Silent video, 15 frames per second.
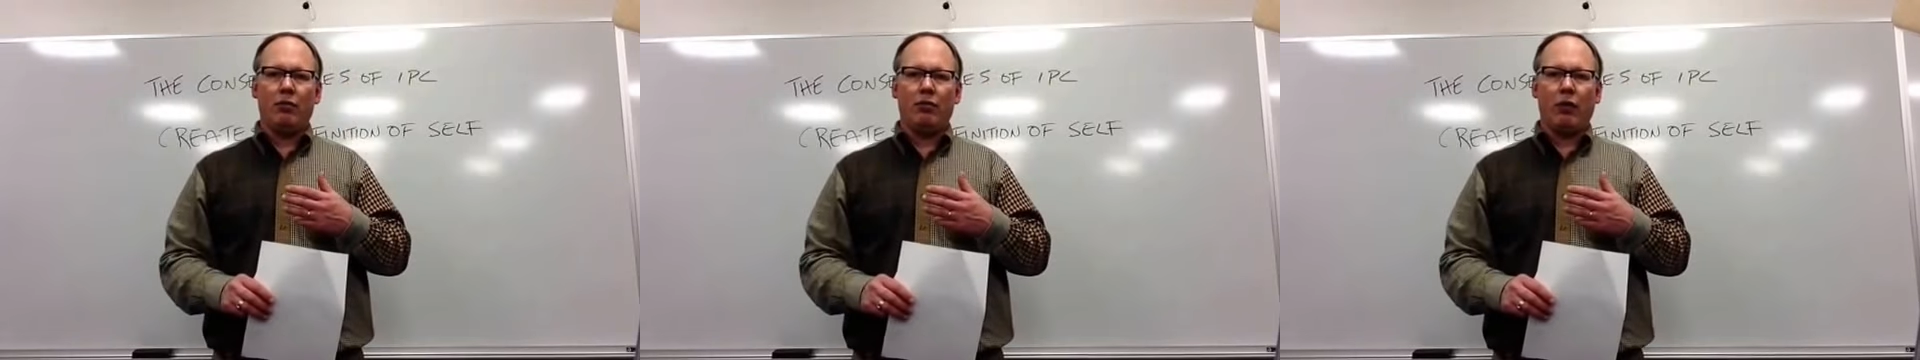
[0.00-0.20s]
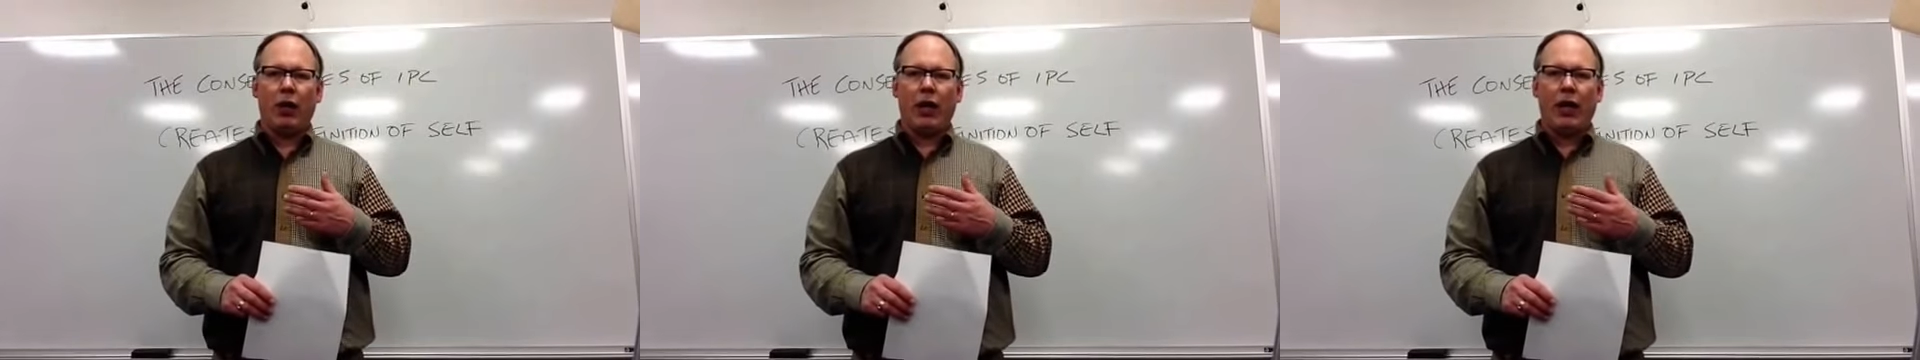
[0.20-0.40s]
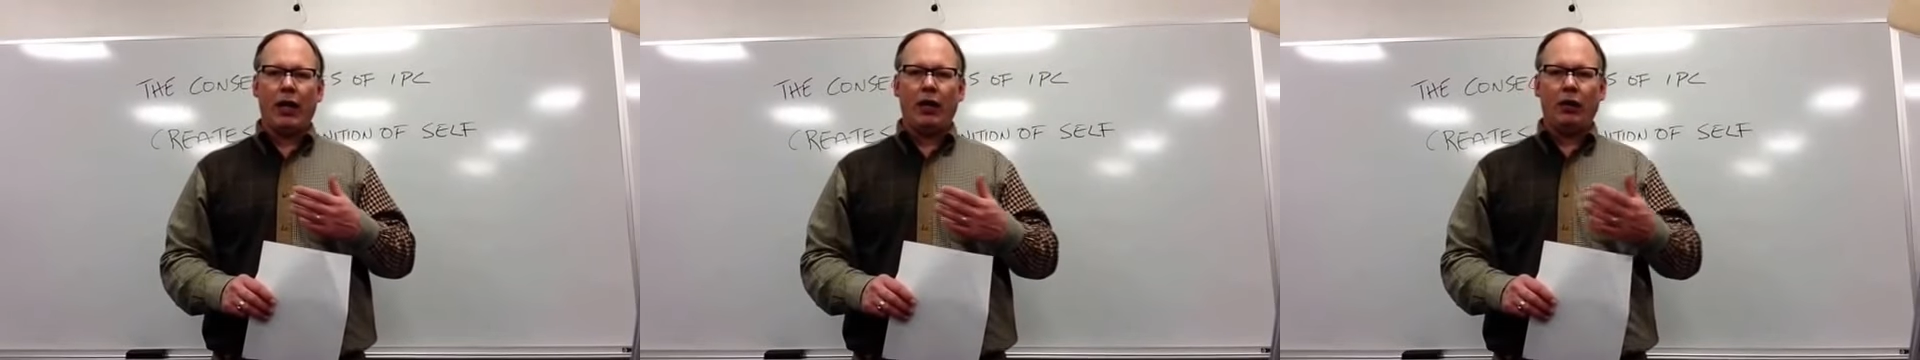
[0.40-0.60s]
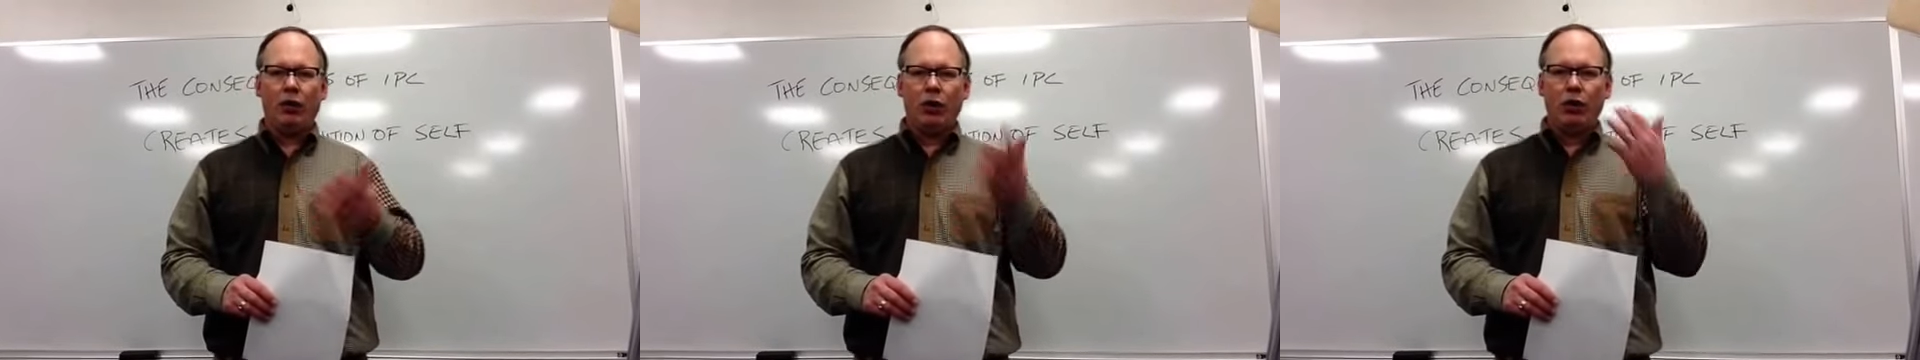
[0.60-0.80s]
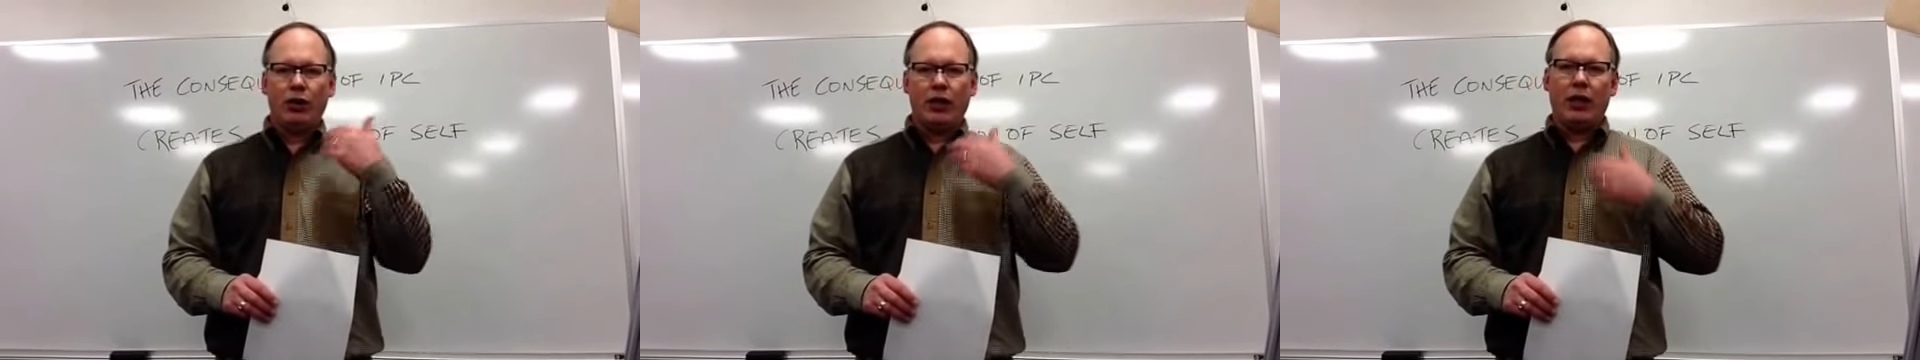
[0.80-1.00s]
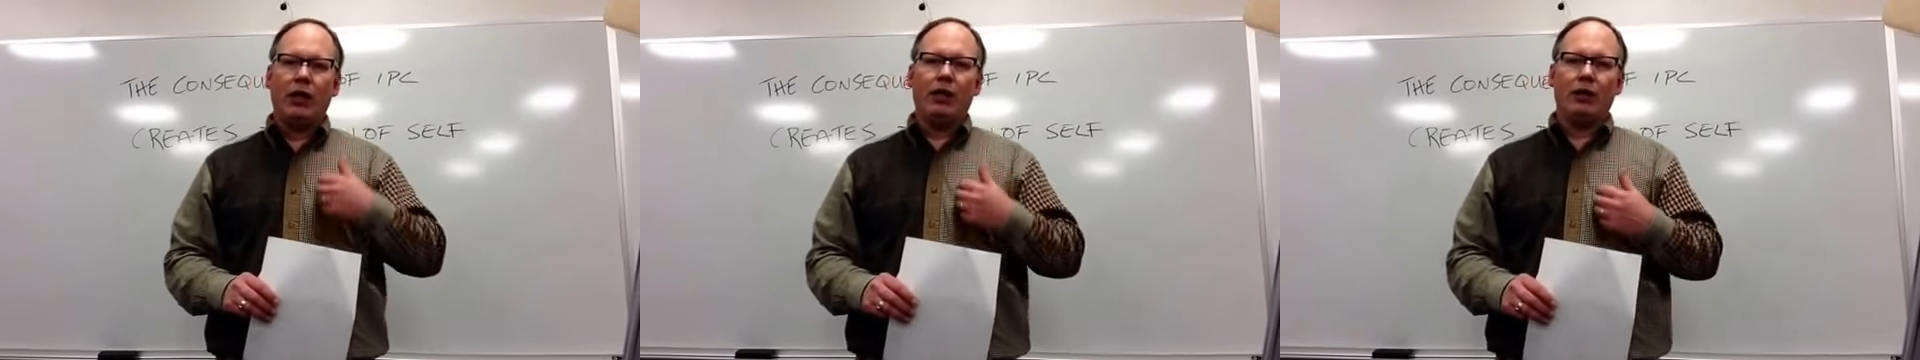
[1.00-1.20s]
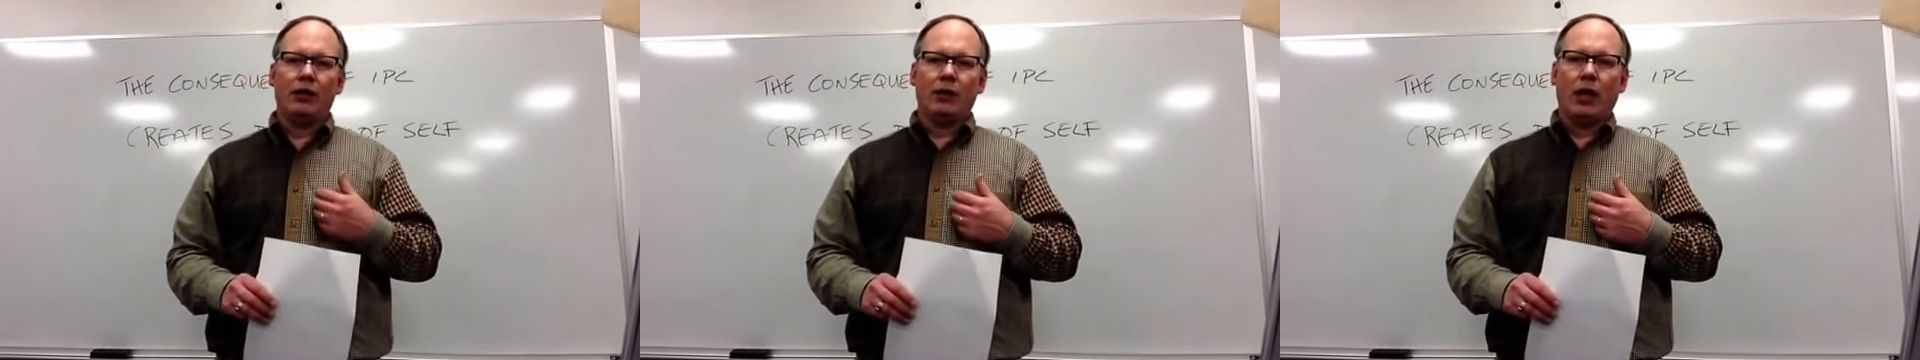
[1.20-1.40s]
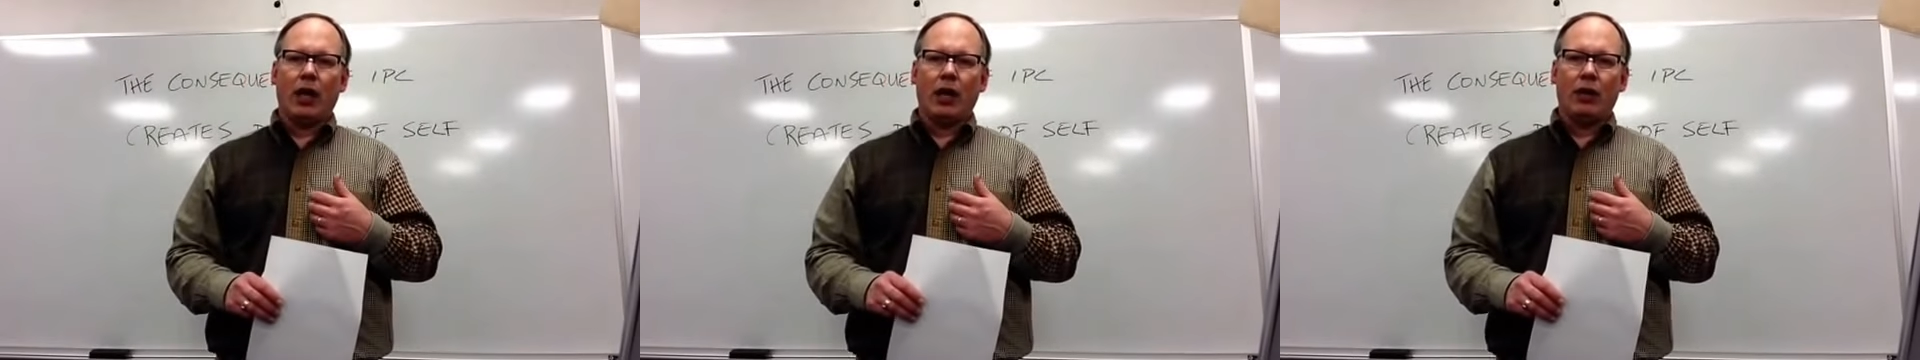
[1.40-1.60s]
by looking
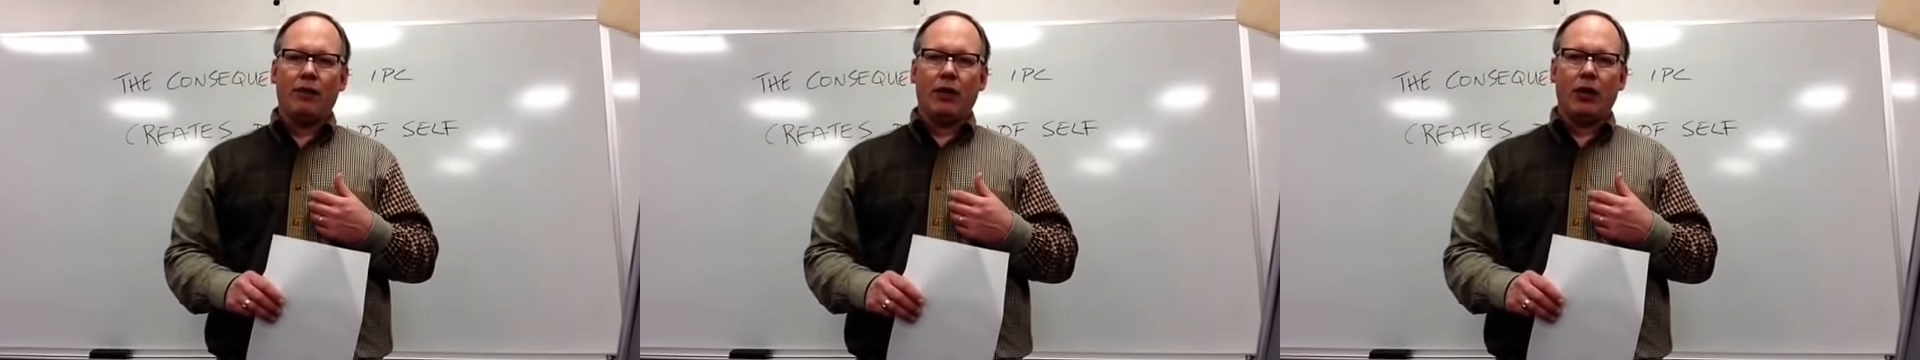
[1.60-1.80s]
inside of